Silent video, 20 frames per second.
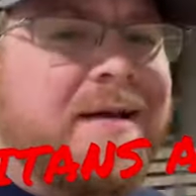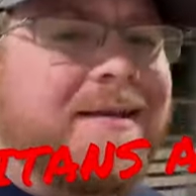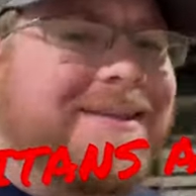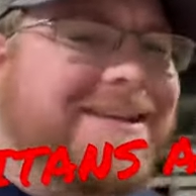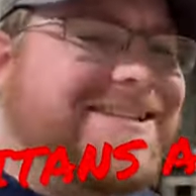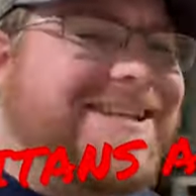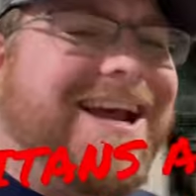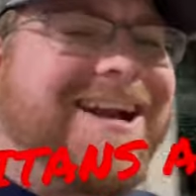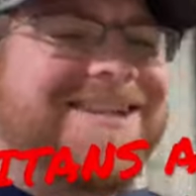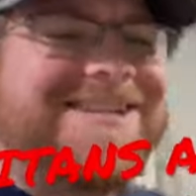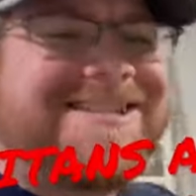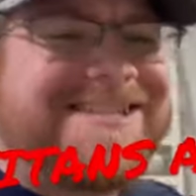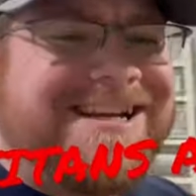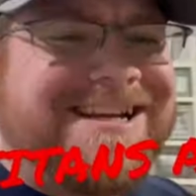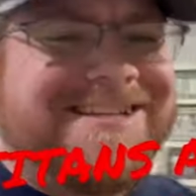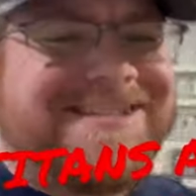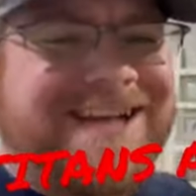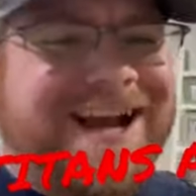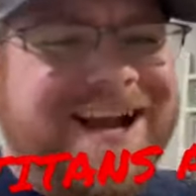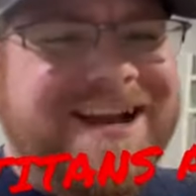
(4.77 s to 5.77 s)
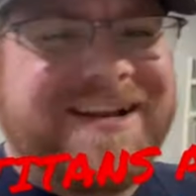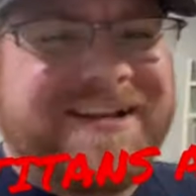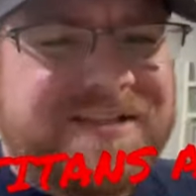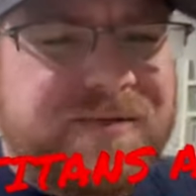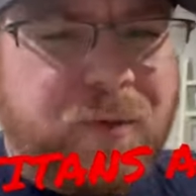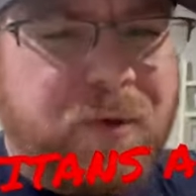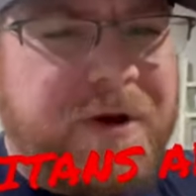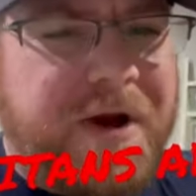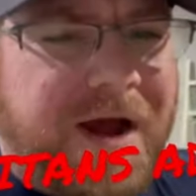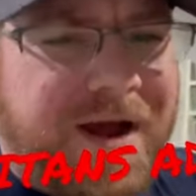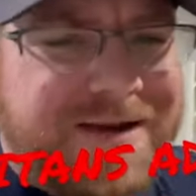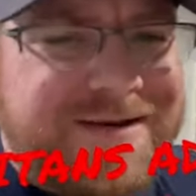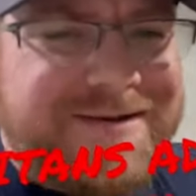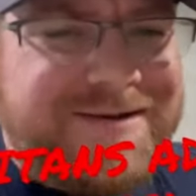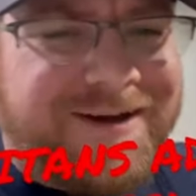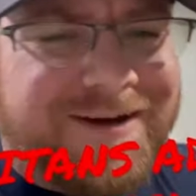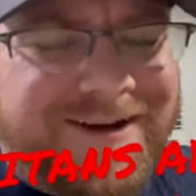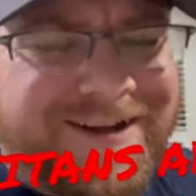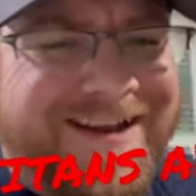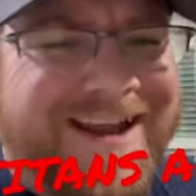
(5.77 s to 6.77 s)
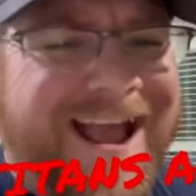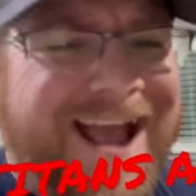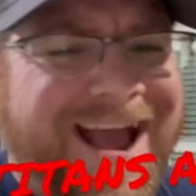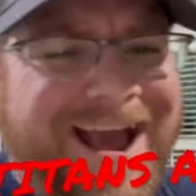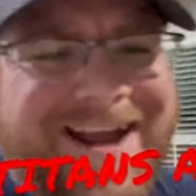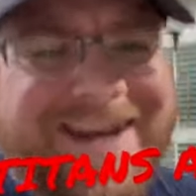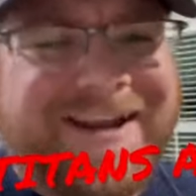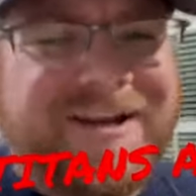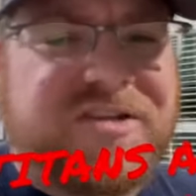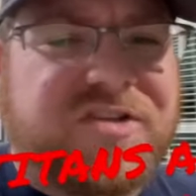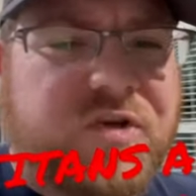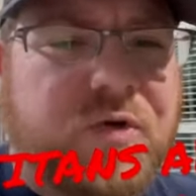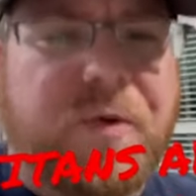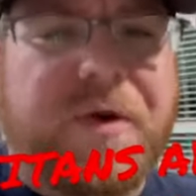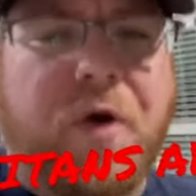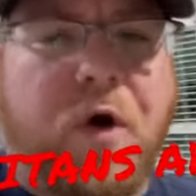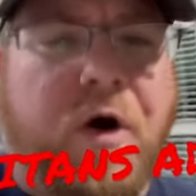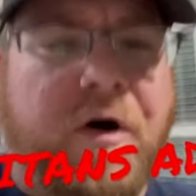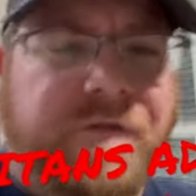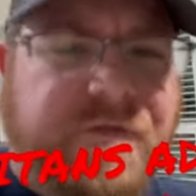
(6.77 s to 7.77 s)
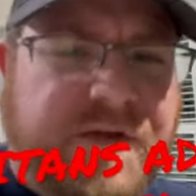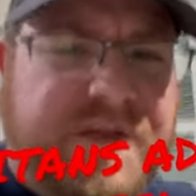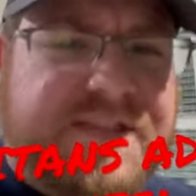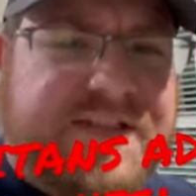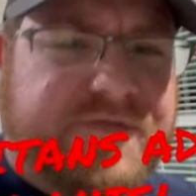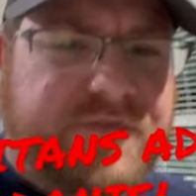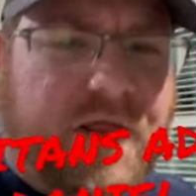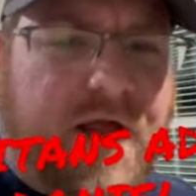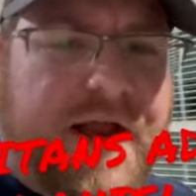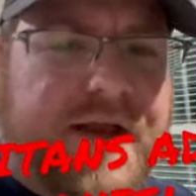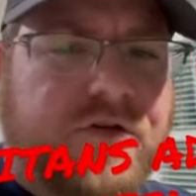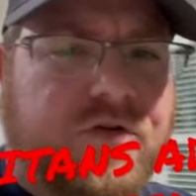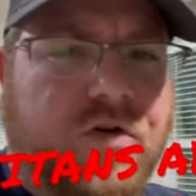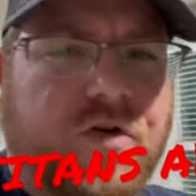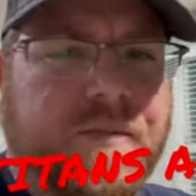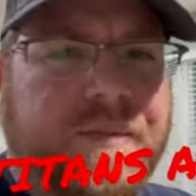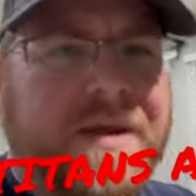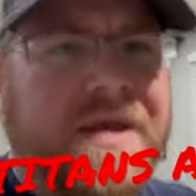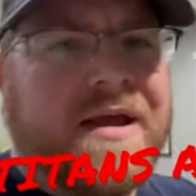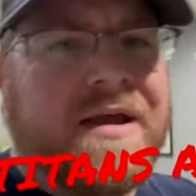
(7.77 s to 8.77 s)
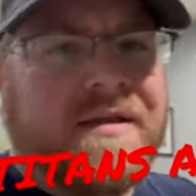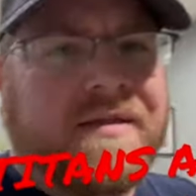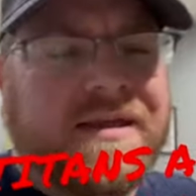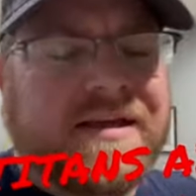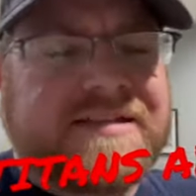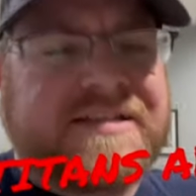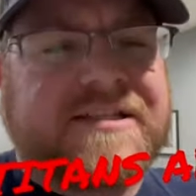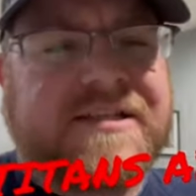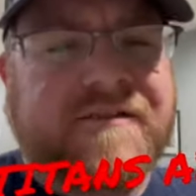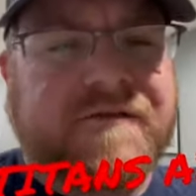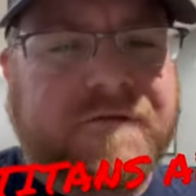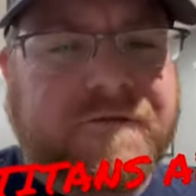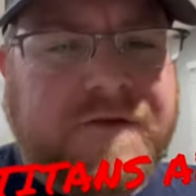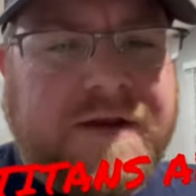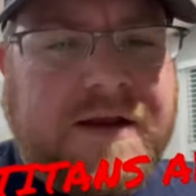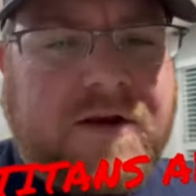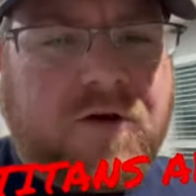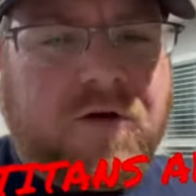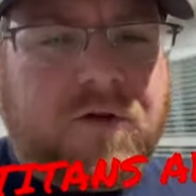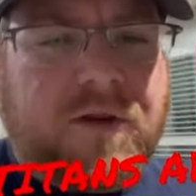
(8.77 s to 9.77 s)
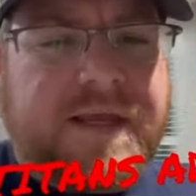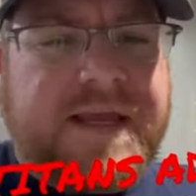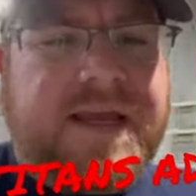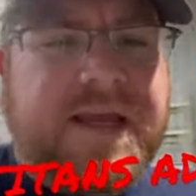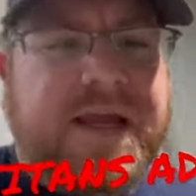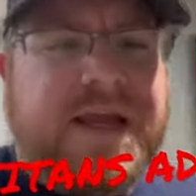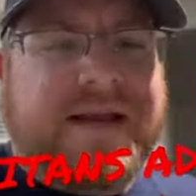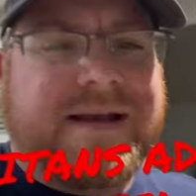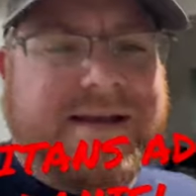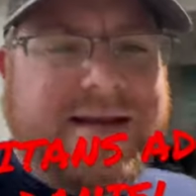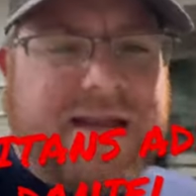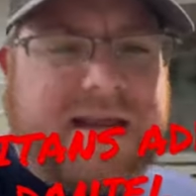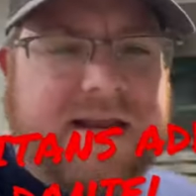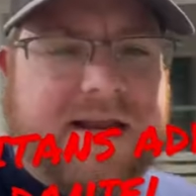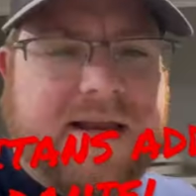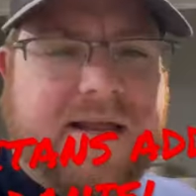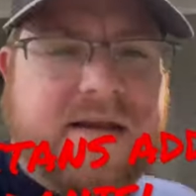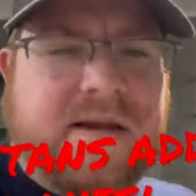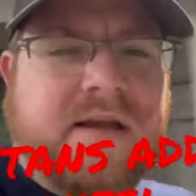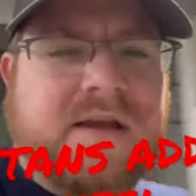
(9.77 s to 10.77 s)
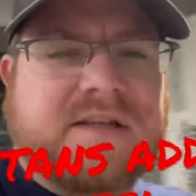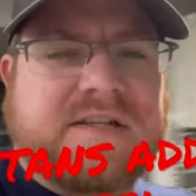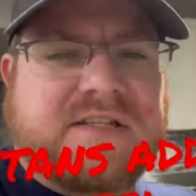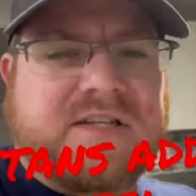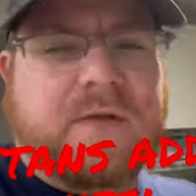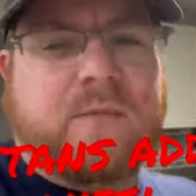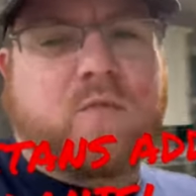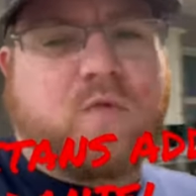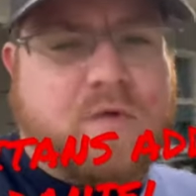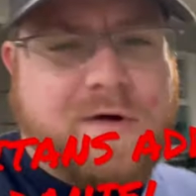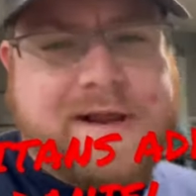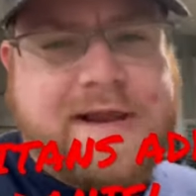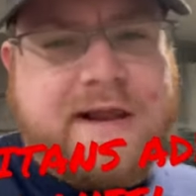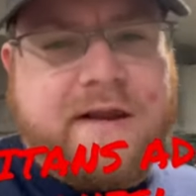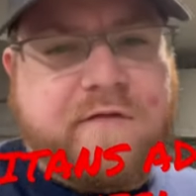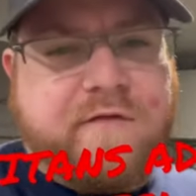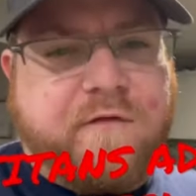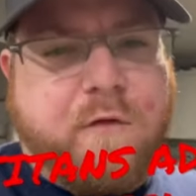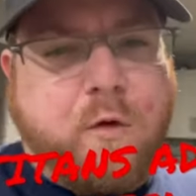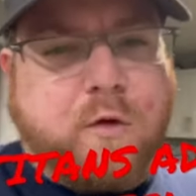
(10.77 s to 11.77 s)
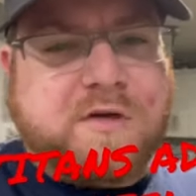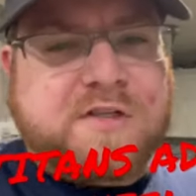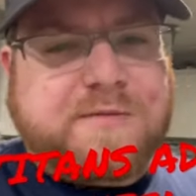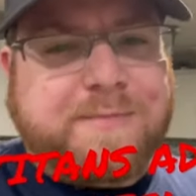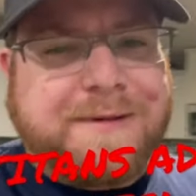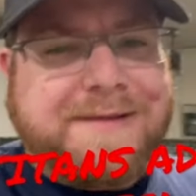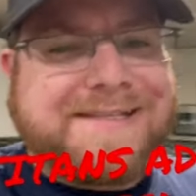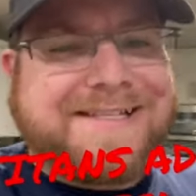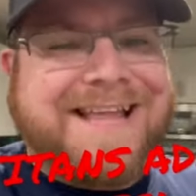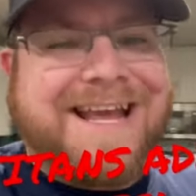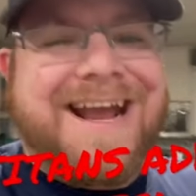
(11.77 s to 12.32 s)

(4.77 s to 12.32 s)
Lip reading: The Tennessee Titans were not done adding to an offensive line group that severely needed some reinforcements.